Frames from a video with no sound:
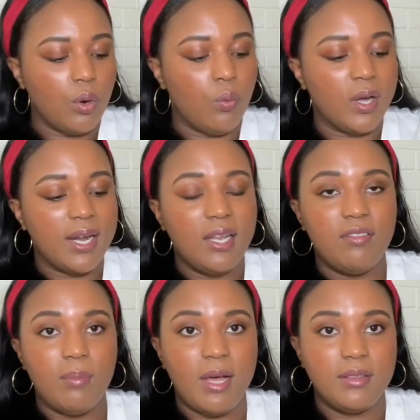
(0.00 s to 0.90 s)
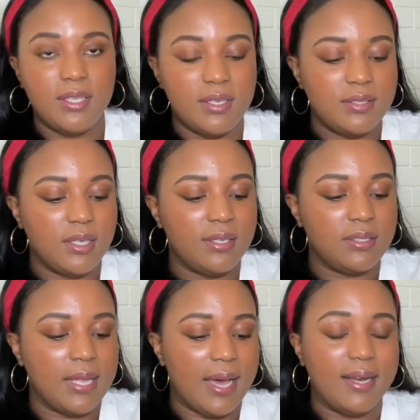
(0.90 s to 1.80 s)
what I love about this
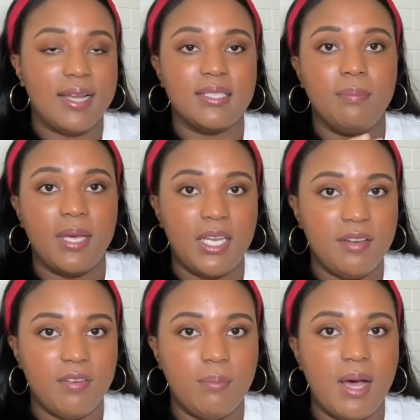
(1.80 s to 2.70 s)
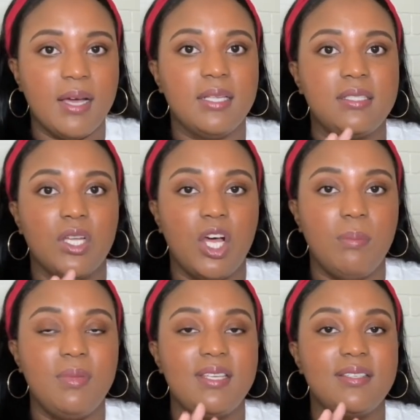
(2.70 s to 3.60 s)
is that it has many different pockets to
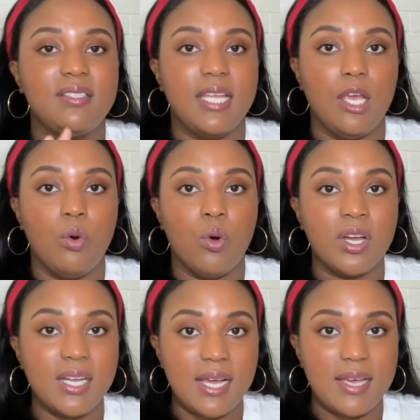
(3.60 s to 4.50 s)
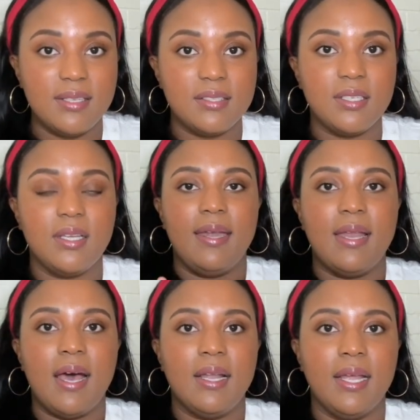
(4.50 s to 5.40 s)
help me stay organized and
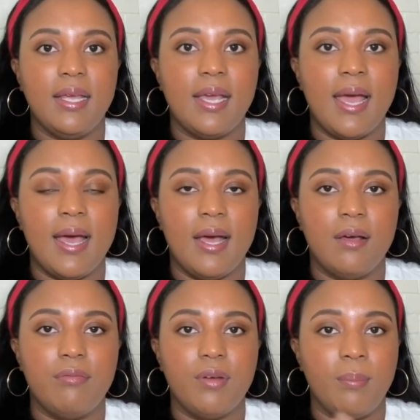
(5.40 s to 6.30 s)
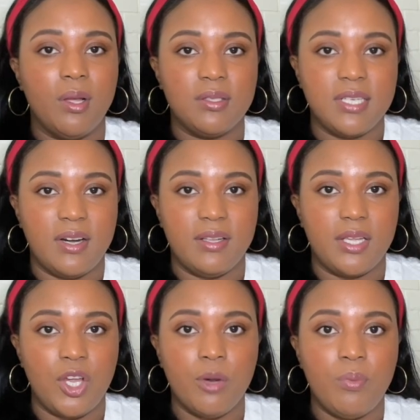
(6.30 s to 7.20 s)
not like have a meltdown at
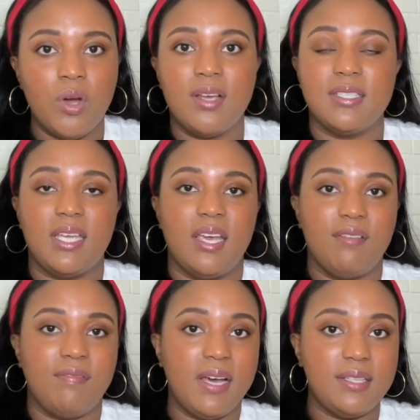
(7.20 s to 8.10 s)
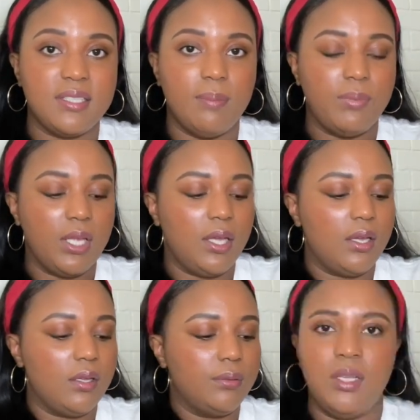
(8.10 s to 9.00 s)
the airport because I can't find
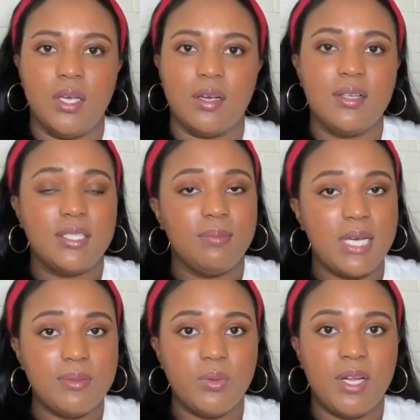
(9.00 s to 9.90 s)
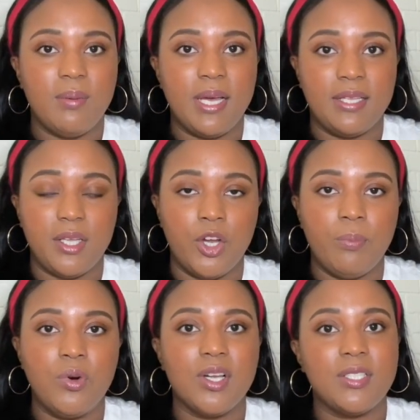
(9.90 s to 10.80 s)
something. Yeah, because sometimes when I'm at the
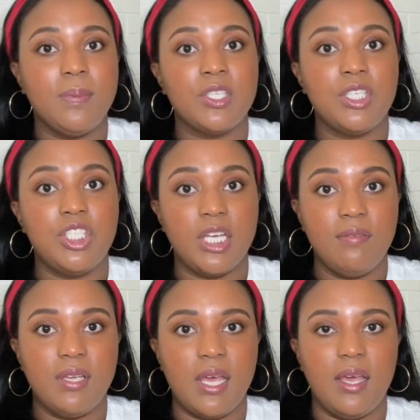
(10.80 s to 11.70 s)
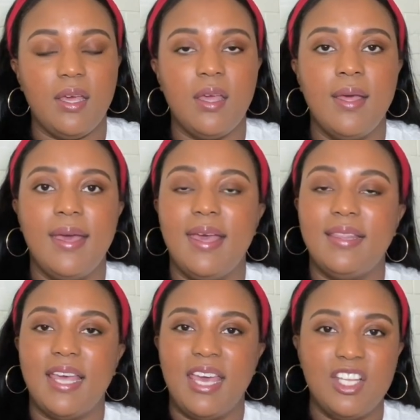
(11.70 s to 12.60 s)
airport, especially JFK
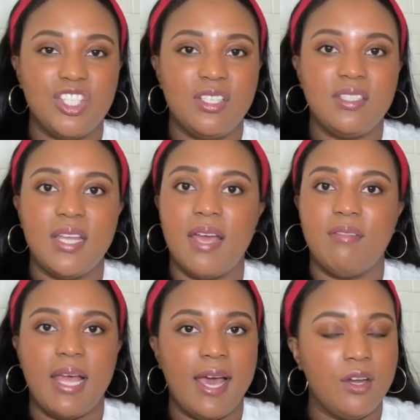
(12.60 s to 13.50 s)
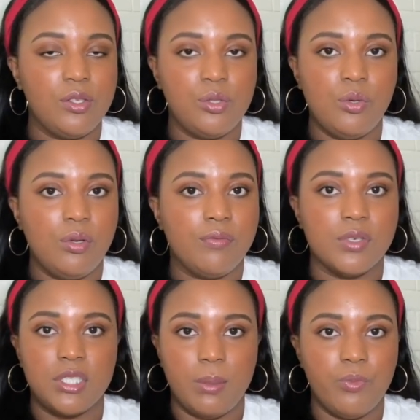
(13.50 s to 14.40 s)
and the agents, they have an attitude
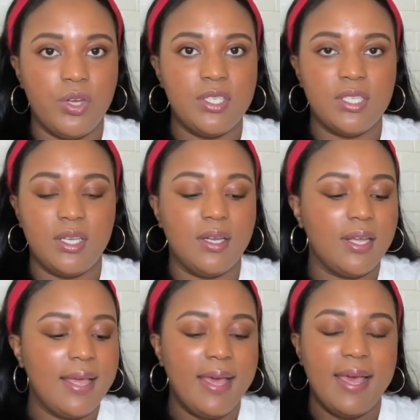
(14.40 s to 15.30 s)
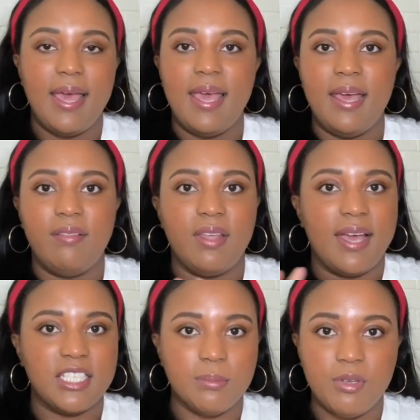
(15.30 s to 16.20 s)
for some reason and they
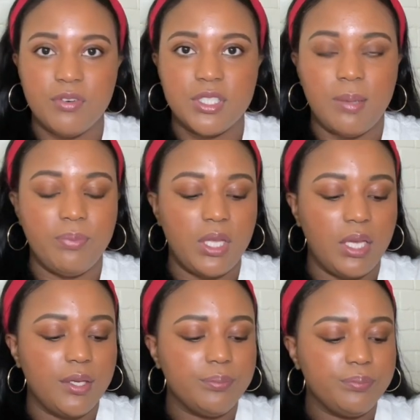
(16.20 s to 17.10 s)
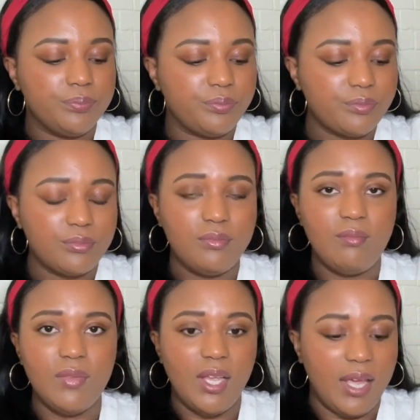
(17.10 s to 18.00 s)
ask me for something
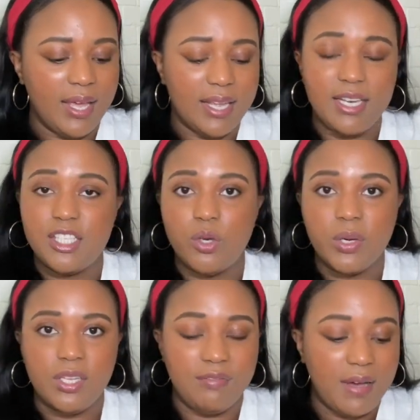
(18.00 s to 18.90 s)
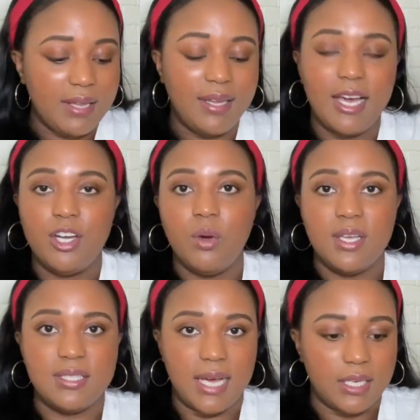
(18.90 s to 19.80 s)
and I need to quickly find it. I know
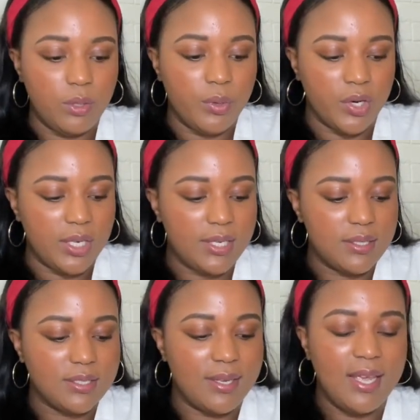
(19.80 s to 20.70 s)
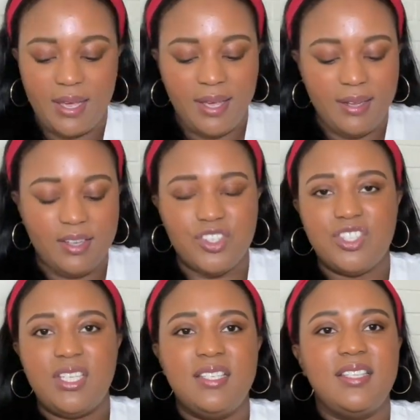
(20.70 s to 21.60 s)
exactly where it is and it's
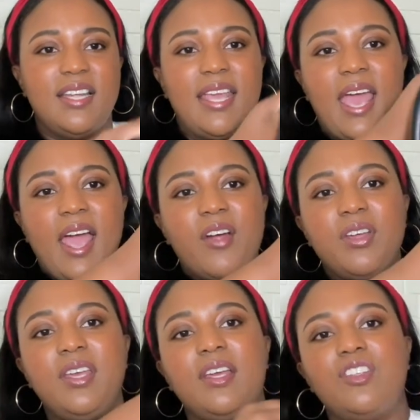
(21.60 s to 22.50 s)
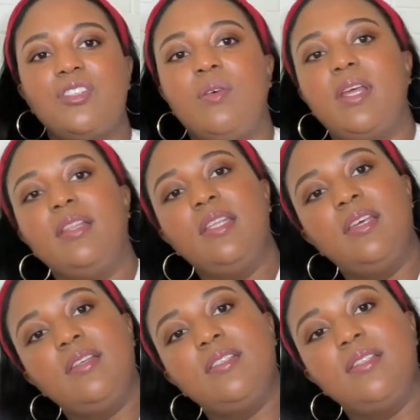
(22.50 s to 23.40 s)
just easy to carry. I just go like
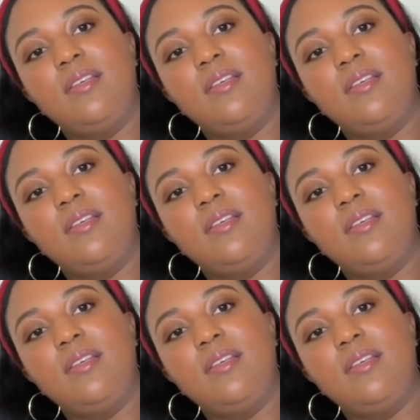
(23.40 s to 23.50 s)
this